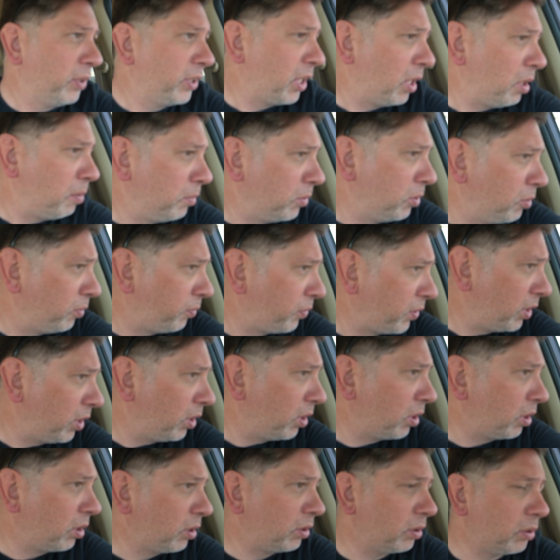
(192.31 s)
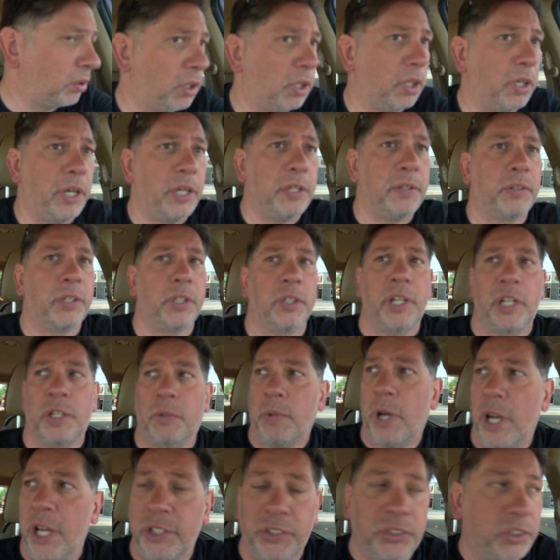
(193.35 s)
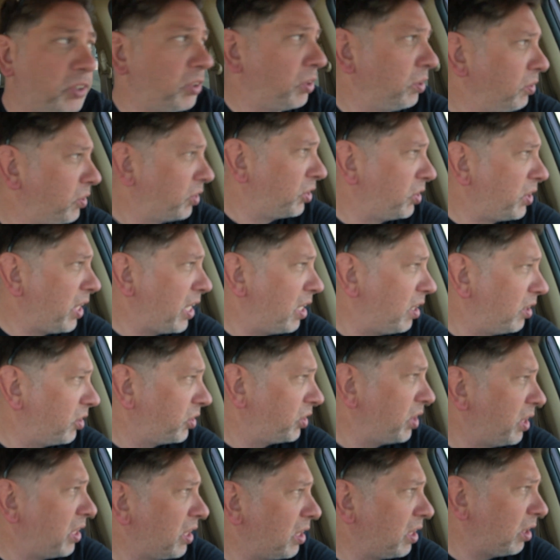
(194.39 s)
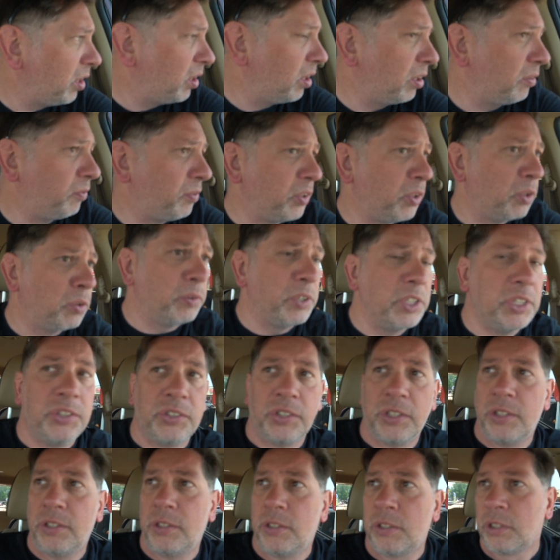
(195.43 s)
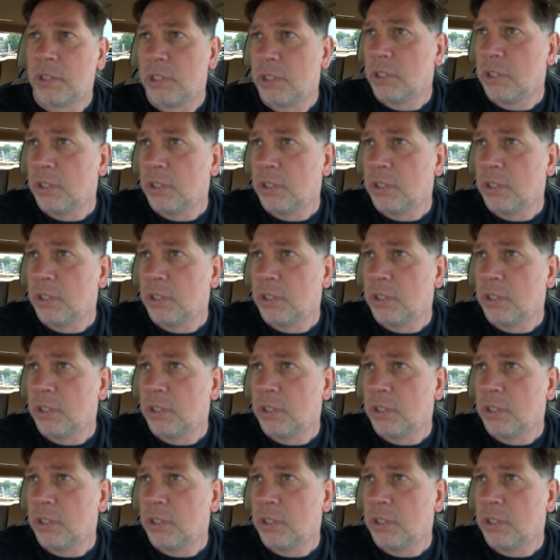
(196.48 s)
I gotta move here. All right, they're like, why is this dude sitting here for no reason?